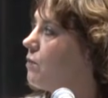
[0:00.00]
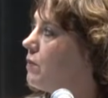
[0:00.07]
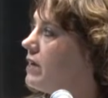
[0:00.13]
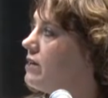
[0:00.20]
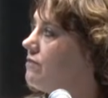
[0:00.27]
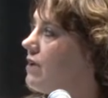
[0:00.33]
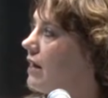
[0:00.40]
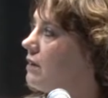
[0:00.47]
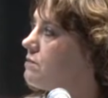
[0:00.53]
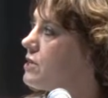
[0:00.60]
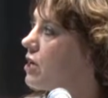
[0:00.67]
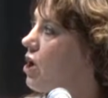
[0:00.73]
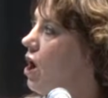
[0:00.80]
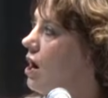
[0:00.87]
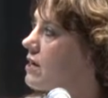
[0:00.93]
we developed a
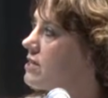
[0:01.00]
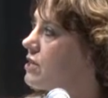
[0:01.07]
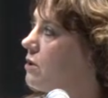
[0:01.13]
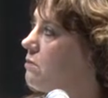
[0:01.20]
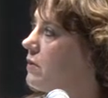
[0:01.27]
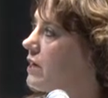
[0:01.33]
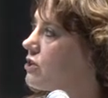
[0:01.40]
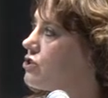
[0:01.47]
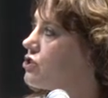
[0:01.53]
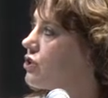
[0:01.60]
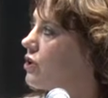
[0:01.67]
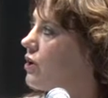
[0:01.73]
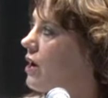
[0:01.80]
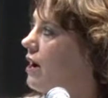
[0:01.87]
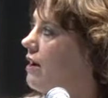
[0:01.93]
cocktail
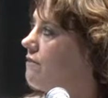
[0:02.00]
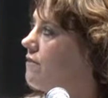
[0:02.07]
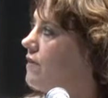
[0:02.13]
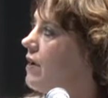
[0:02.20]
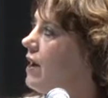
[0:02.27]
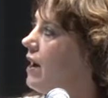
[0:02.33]
mixture of